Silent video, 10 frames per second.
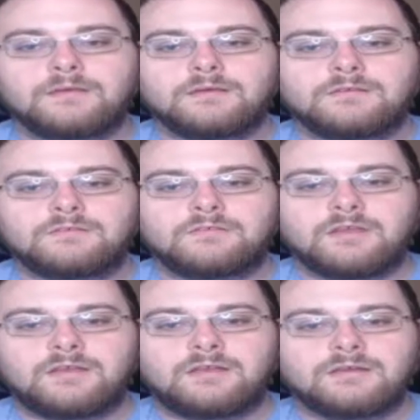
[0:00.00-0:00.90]

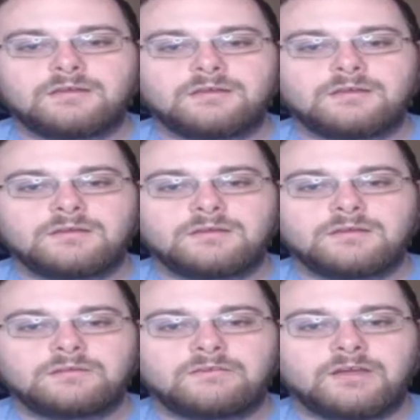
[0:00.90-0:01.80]
Sin?
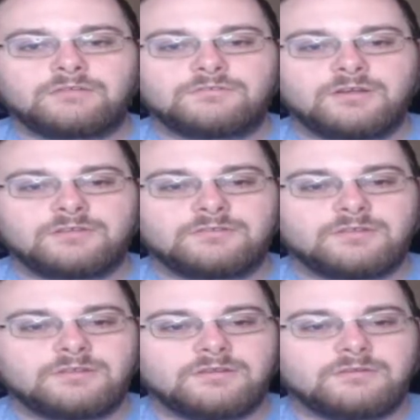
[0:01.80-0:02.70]
Because I trust
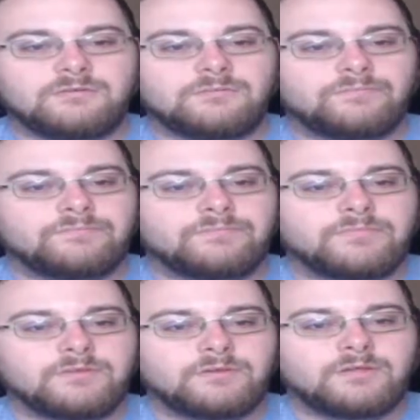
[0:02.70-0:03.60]
in you.
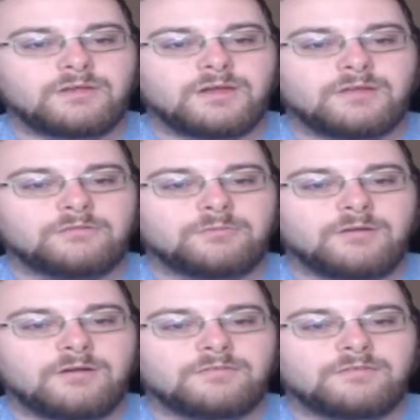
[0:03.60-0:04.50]
You're the knight of
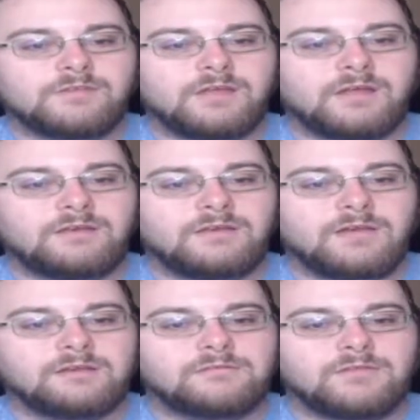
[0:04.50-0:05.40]
prophecy, a
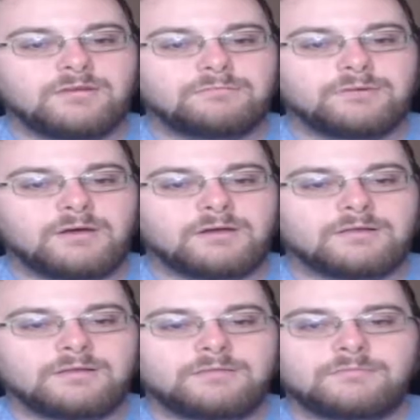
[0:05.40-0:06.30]
knight of the
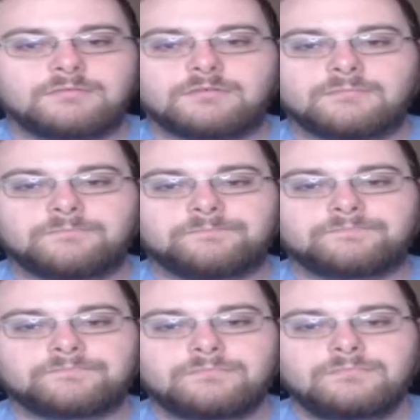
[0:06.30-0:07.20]
apocalypse.
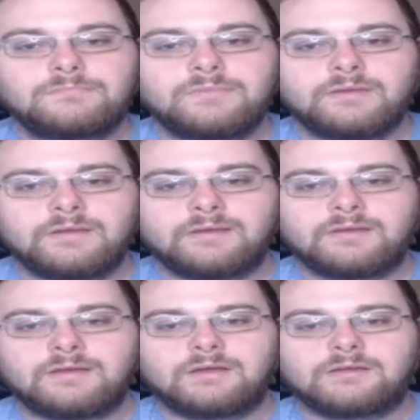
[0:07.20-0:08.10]
Hey,
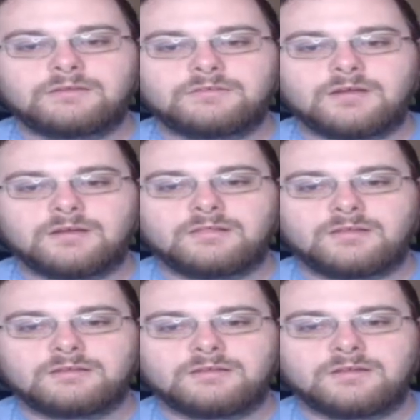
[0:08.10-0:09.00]
you're talking
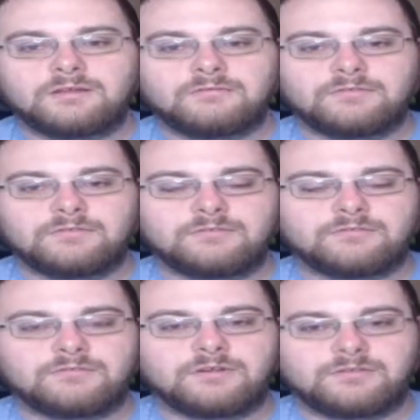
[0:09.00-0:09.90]
like none of us
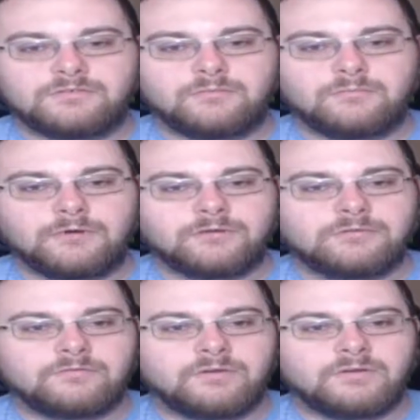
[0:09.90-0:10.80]
trust in
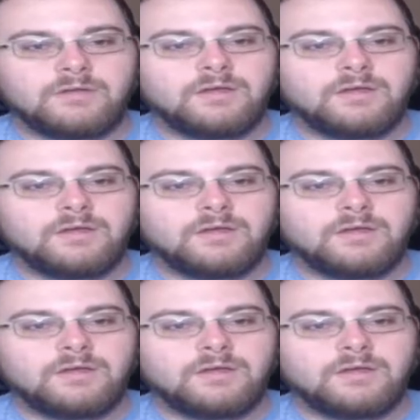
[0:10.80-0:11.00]
Percival.